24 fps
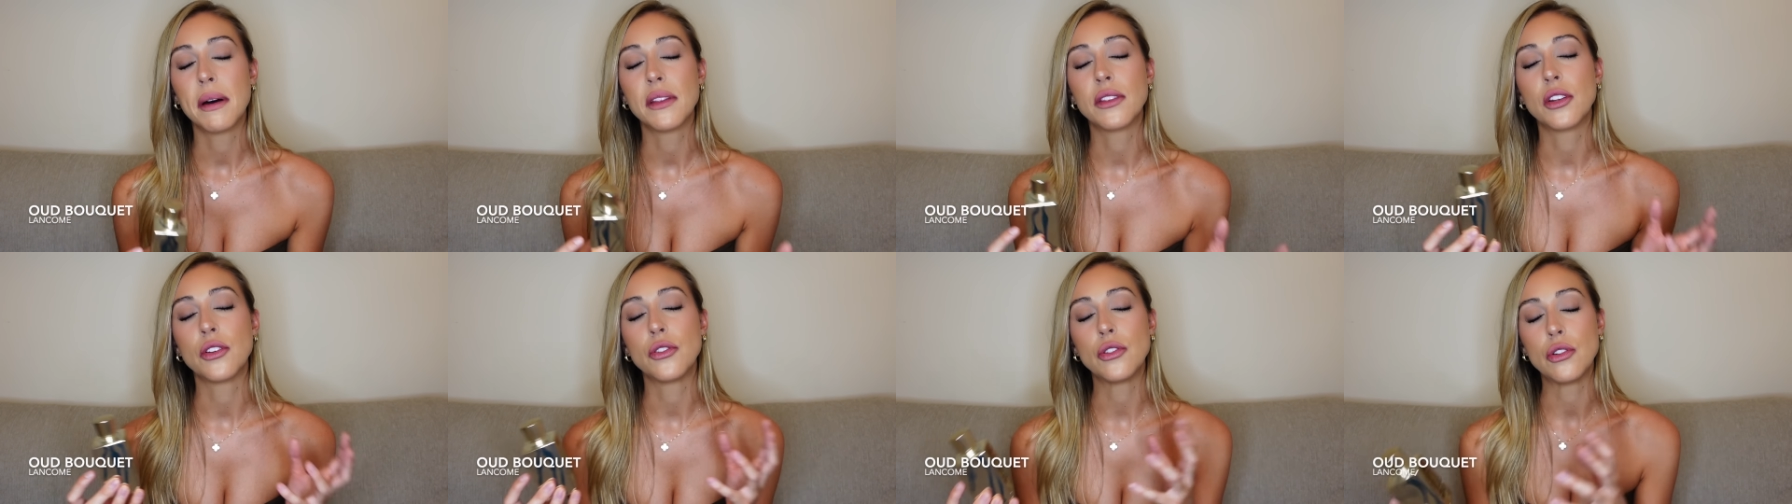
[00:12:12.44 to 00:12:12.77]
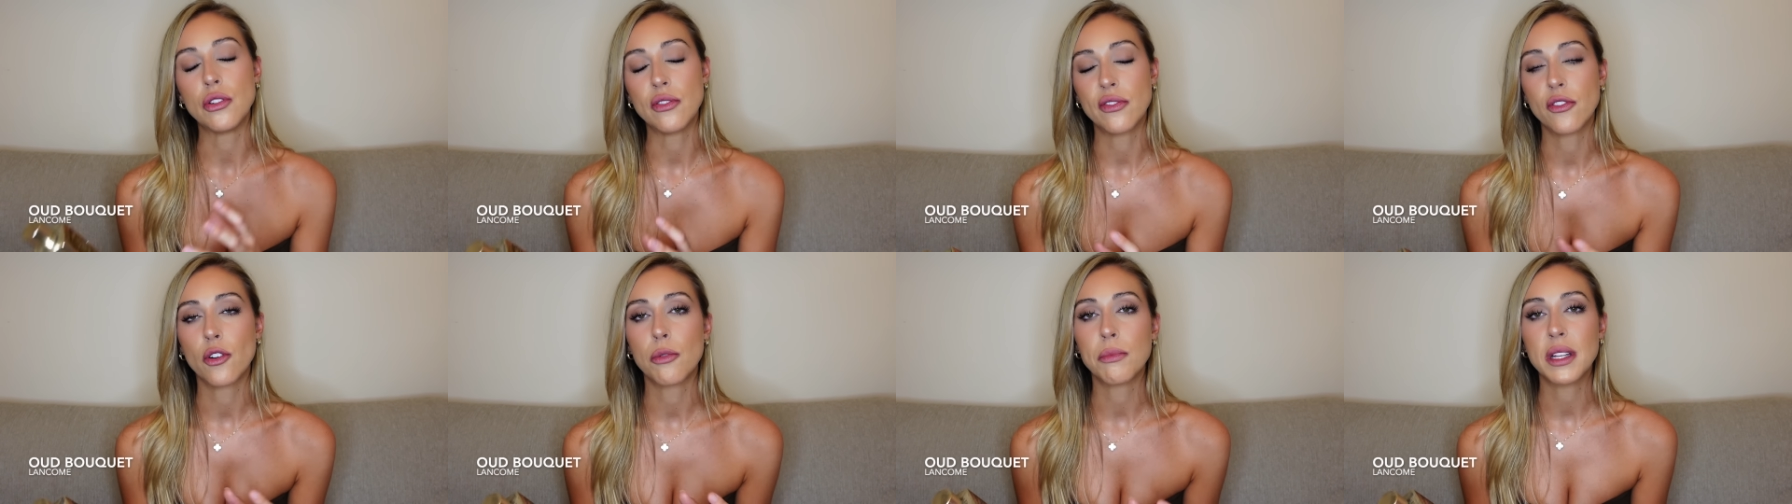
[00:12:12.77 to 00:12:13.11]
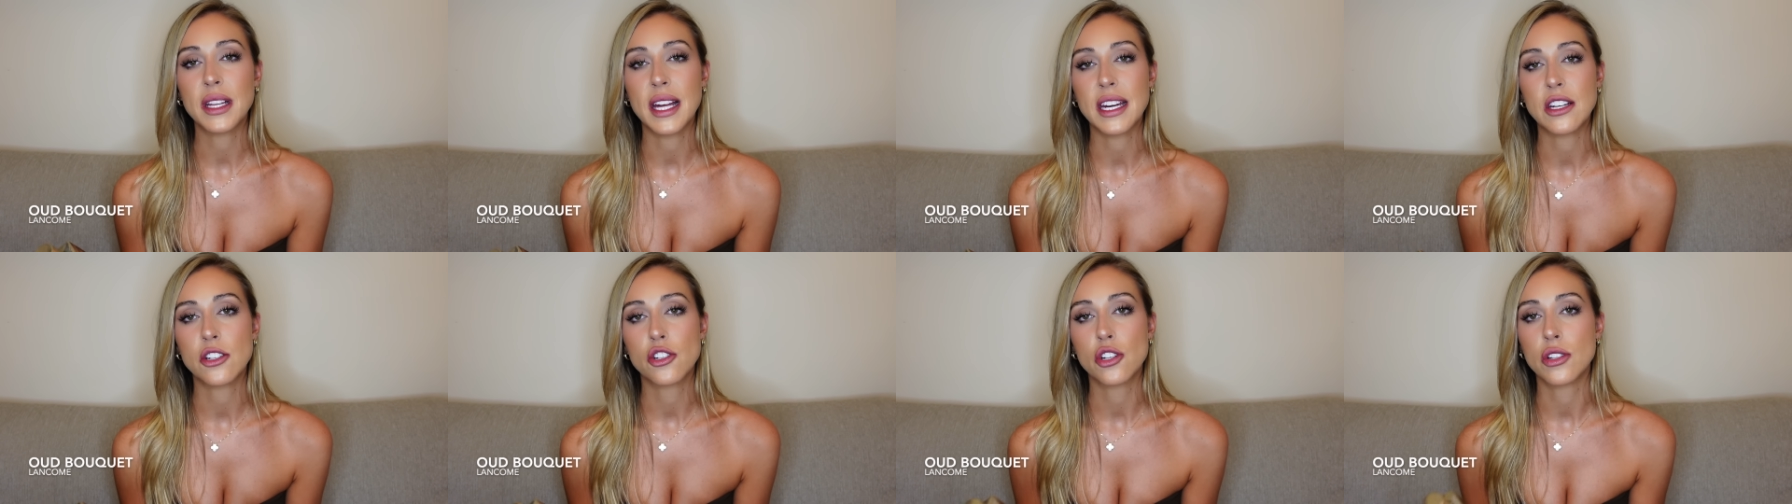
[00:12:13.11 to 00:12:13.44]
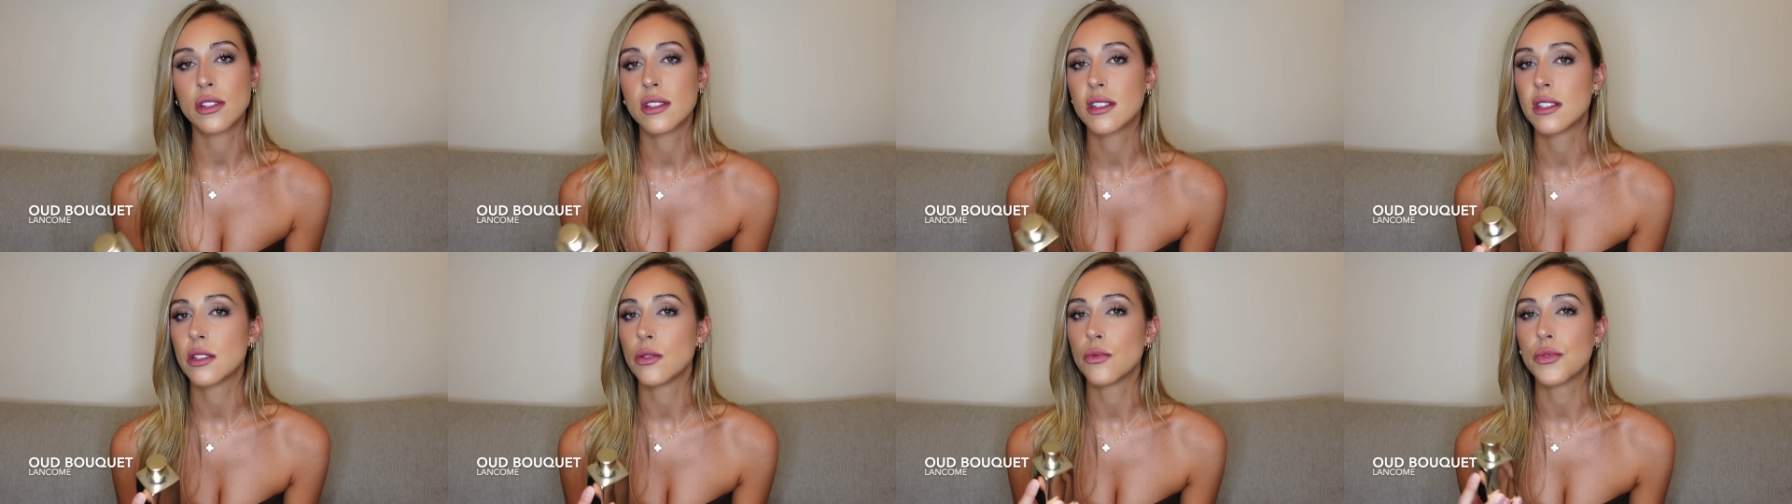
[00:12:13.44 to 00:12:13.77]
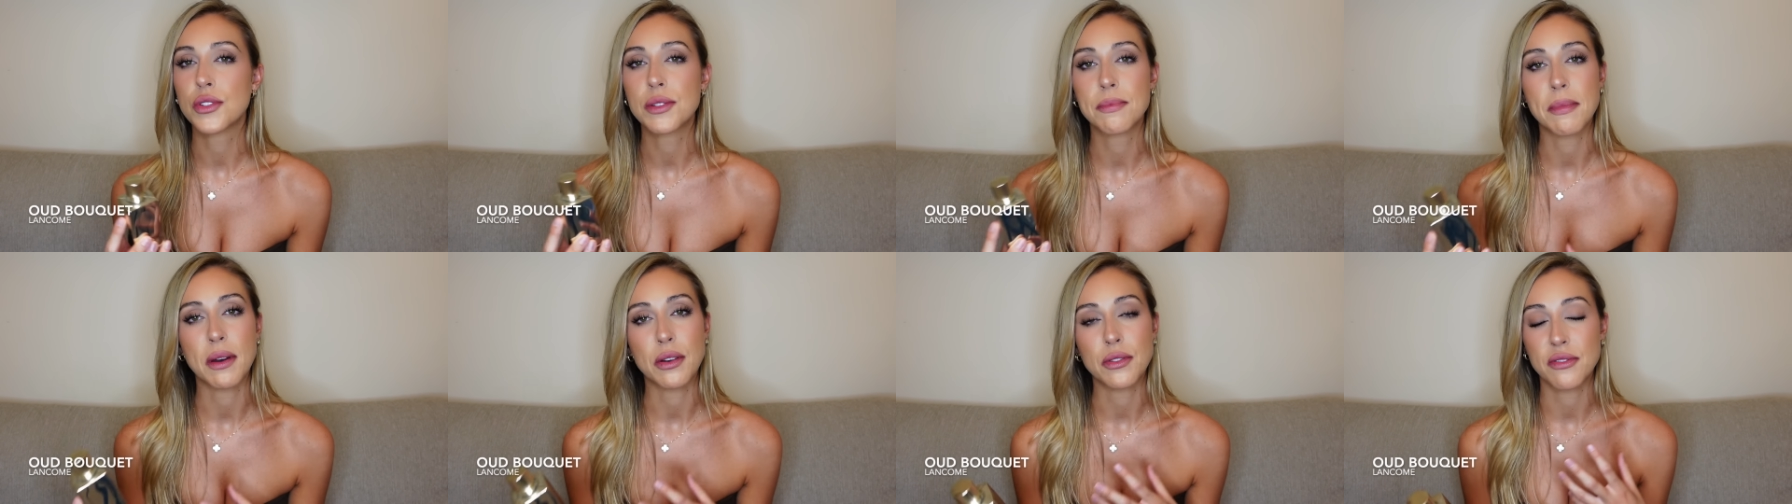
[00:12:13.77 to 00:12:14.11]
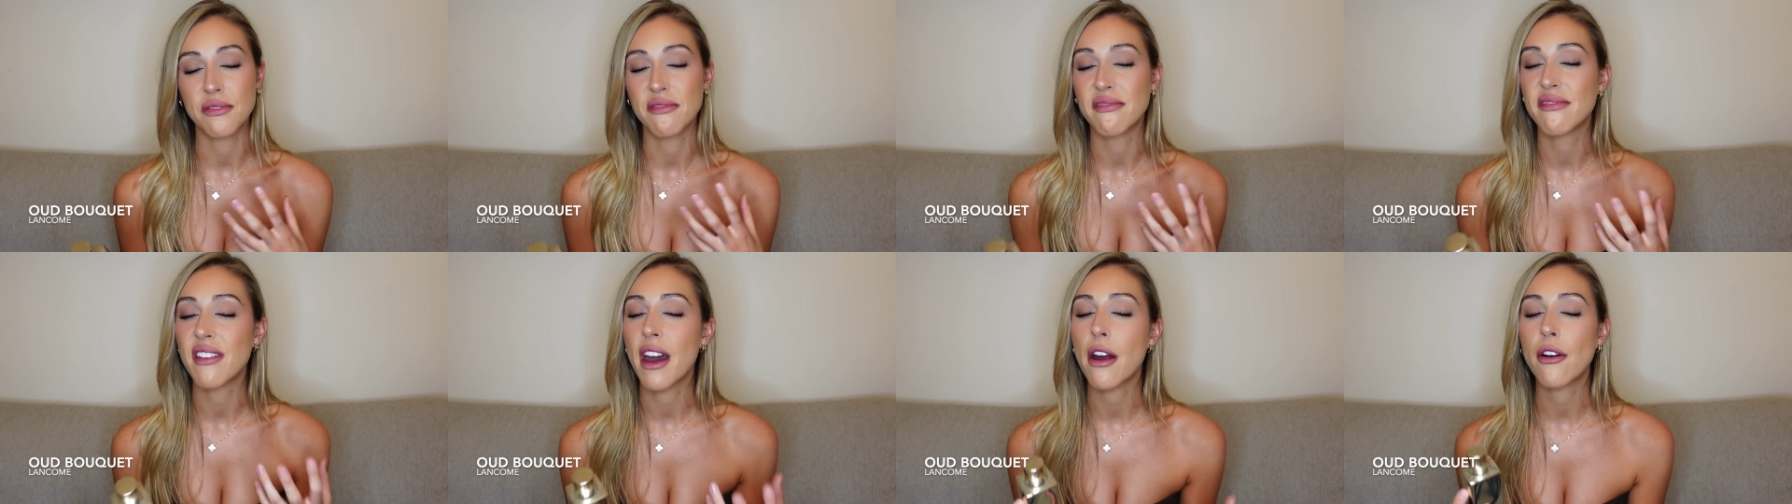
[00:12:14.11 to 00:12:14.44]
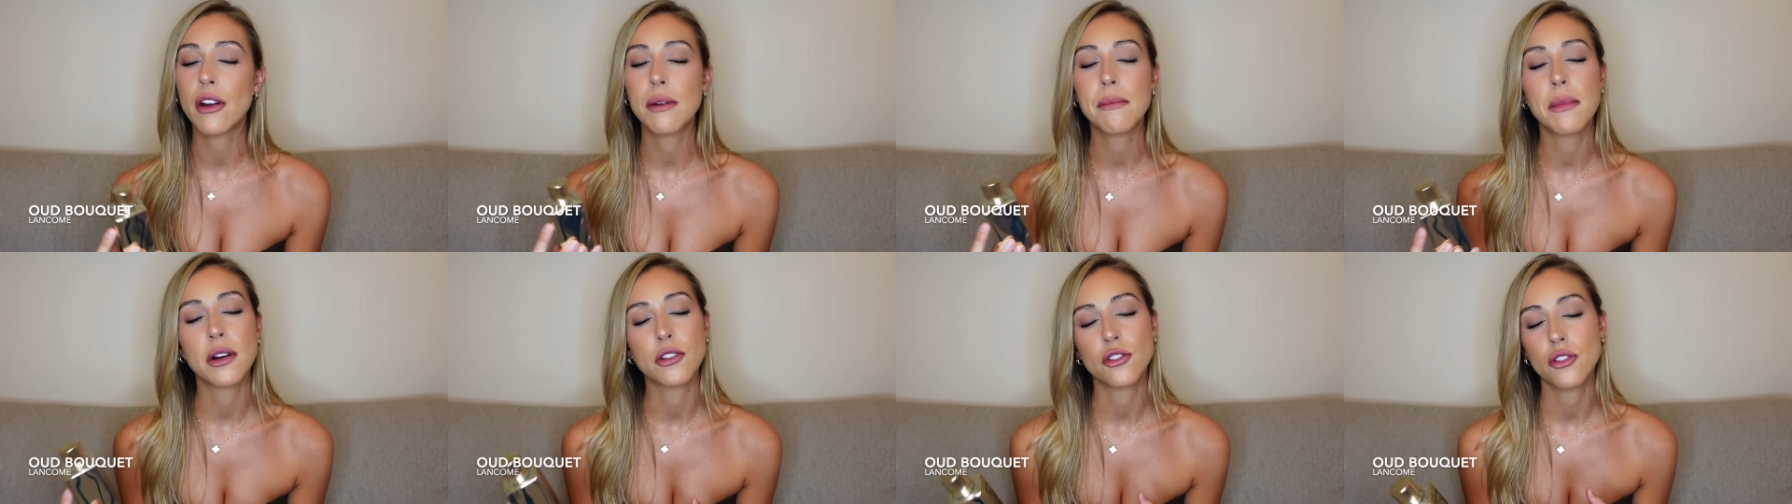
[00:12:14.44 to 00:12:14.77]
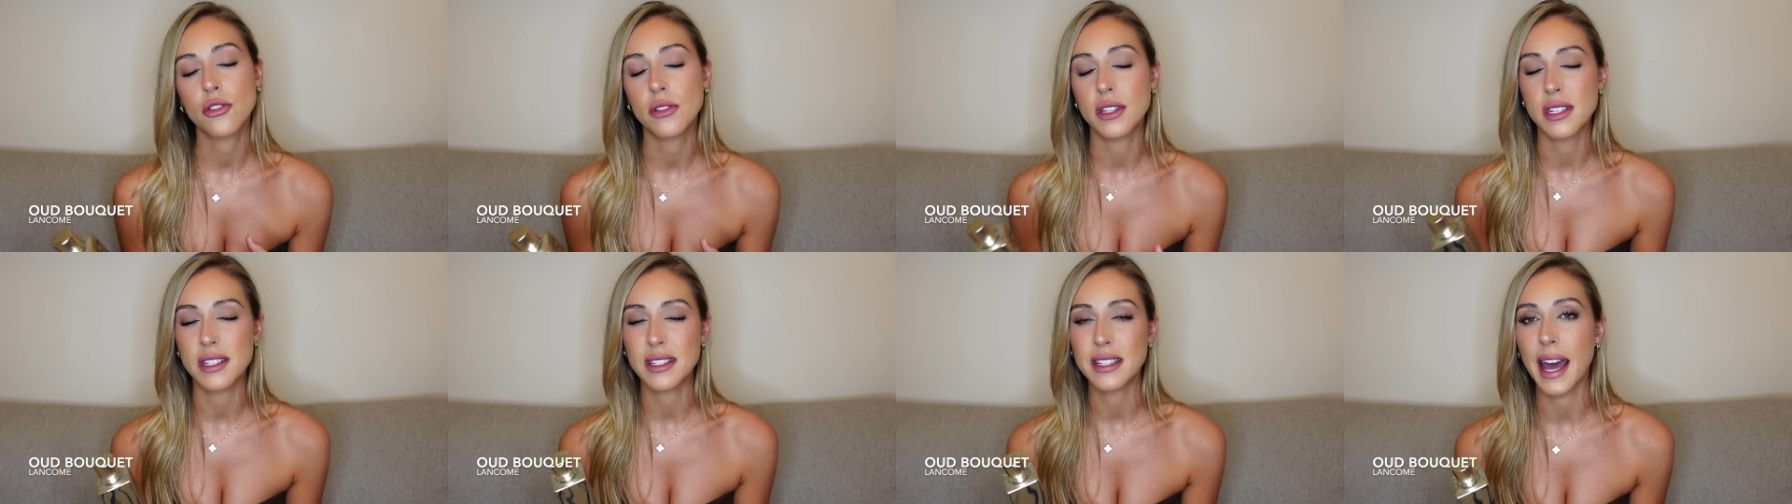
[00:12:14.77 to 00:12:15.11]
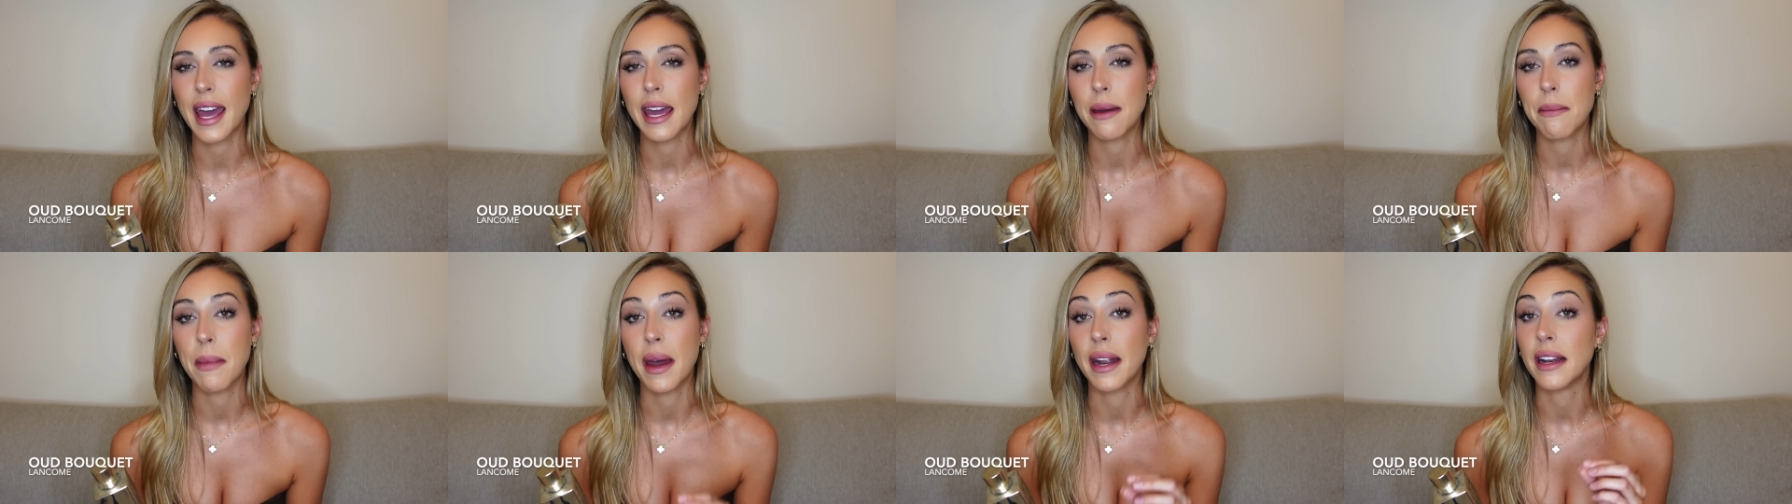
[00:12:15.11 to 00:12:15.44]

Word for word: but the new formulation still smells very much the same,